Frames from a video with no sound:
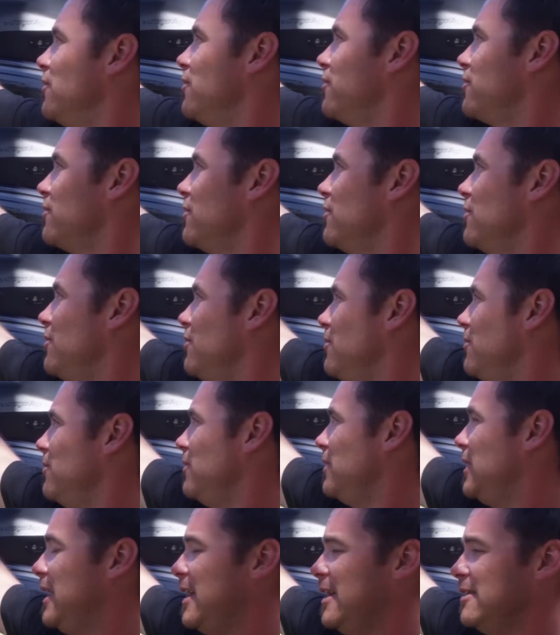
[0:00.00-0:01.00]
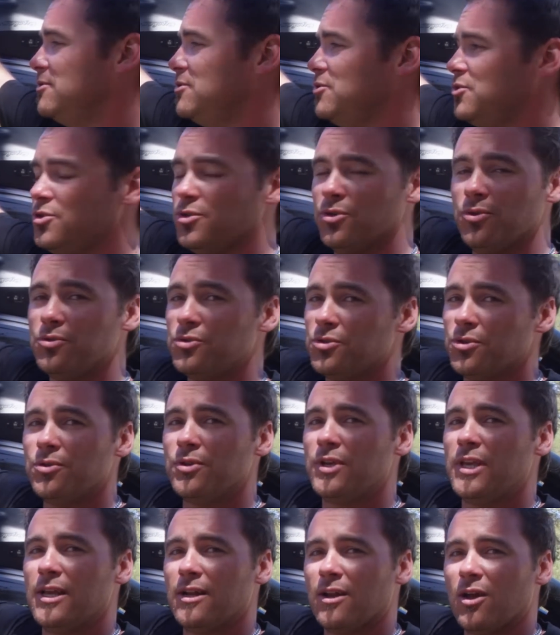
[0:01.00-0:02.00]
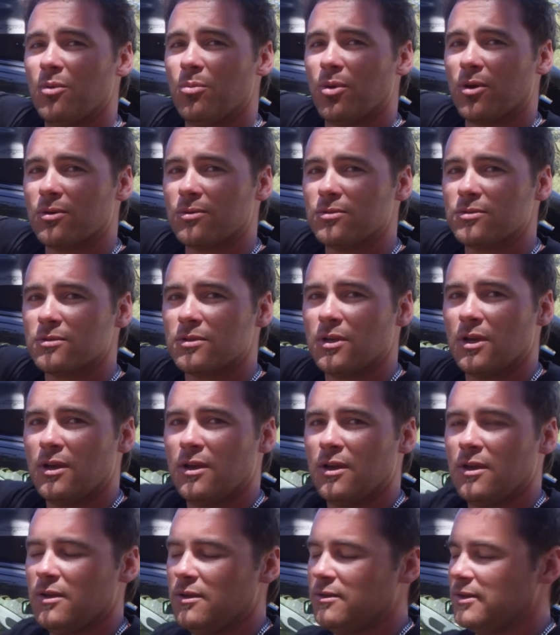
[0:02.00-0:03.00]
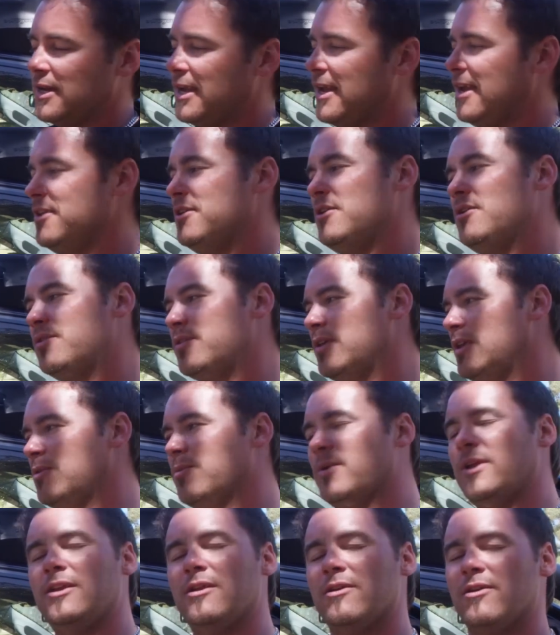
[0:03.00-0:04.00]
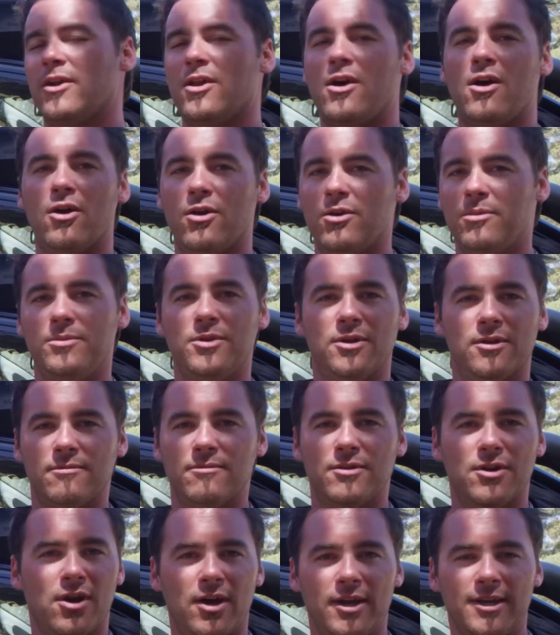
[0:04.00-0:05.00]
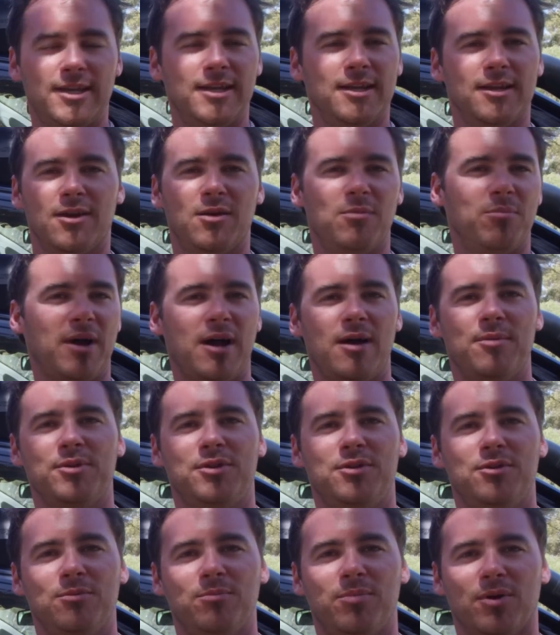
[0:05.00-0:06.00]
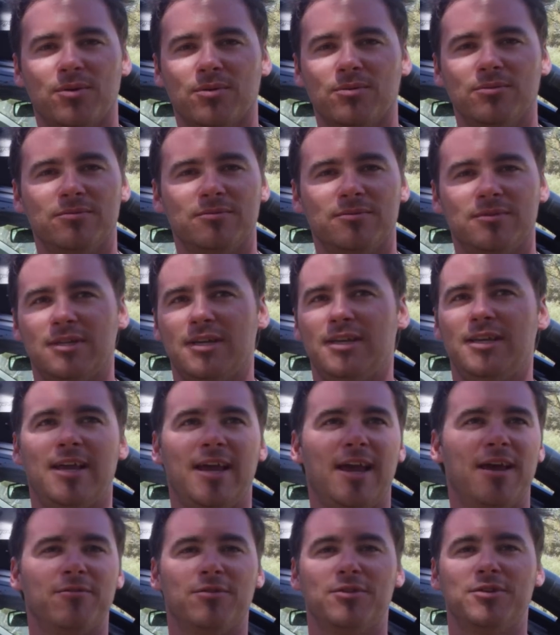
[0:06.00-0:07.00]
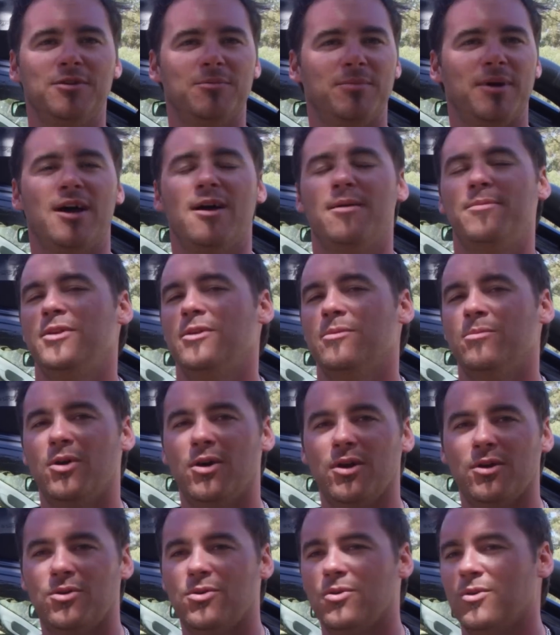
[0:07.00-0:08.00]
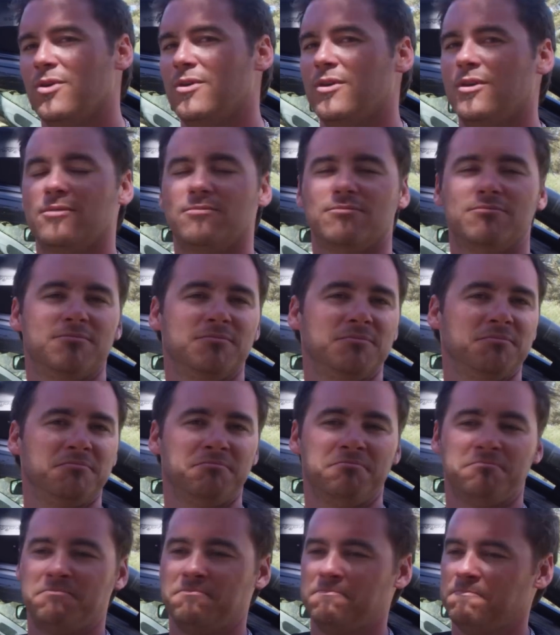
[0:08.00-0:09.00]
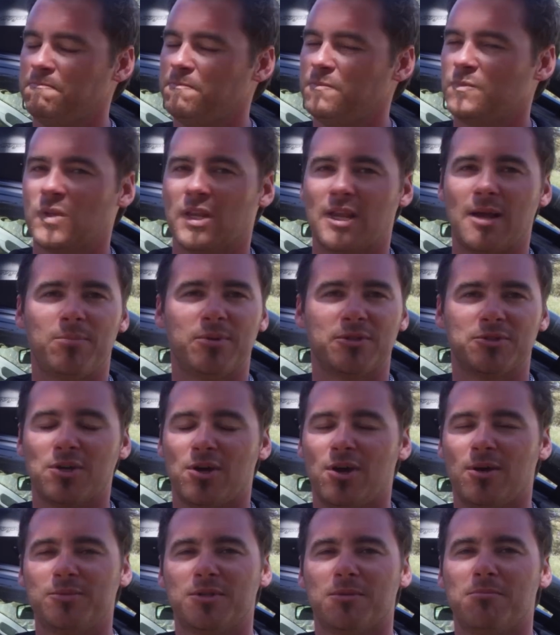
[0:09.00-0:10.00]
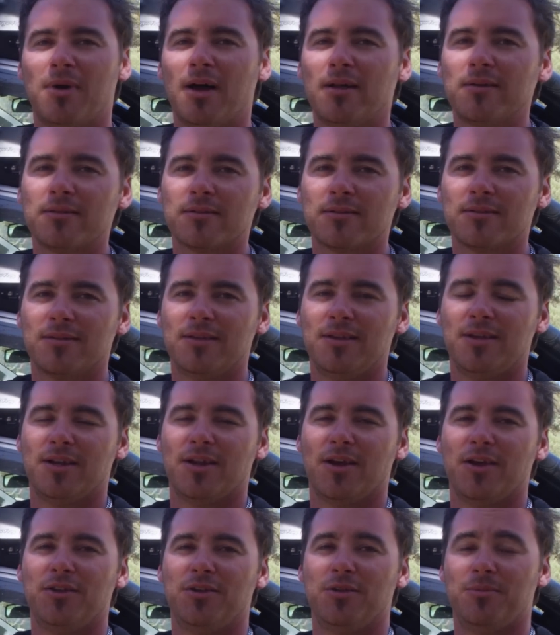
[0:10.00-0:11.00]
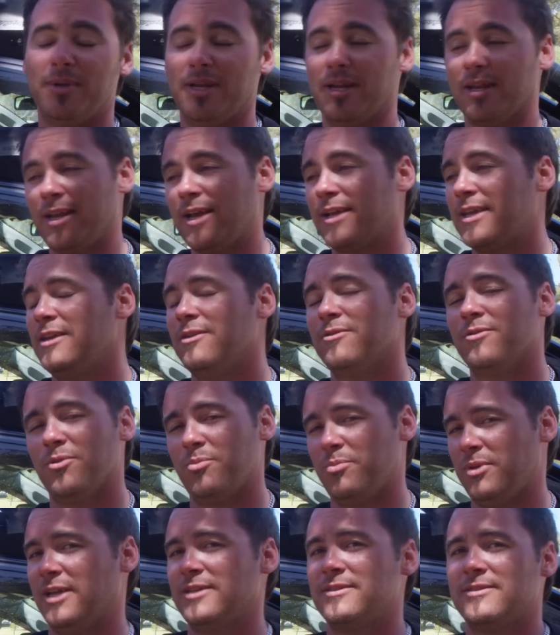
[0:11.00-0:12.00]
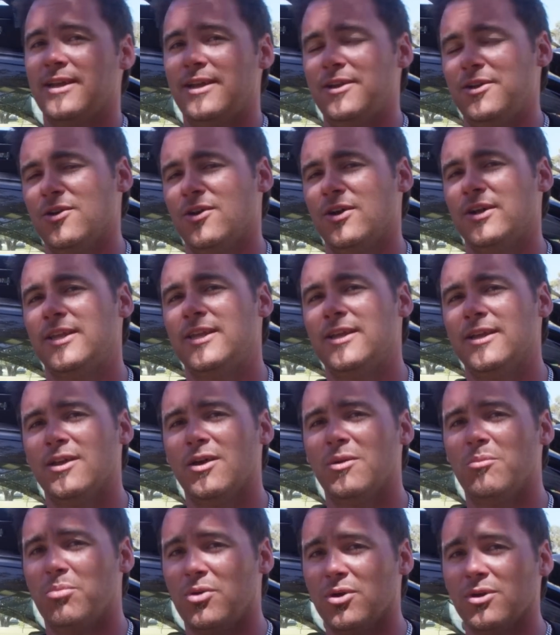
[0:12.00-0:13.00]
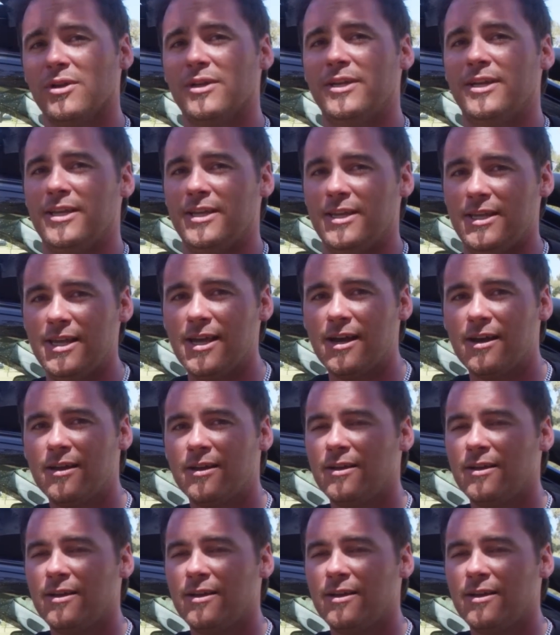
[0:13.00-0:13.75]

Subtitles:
through, he has two 2 kilo bottles. Now you think when you're at home, your 9 kilo barbecue bottle that you have on your barbie, you might cook on it a couple of times a month. You know, you'd be lucky to replace that 9 kilo bottle in a year.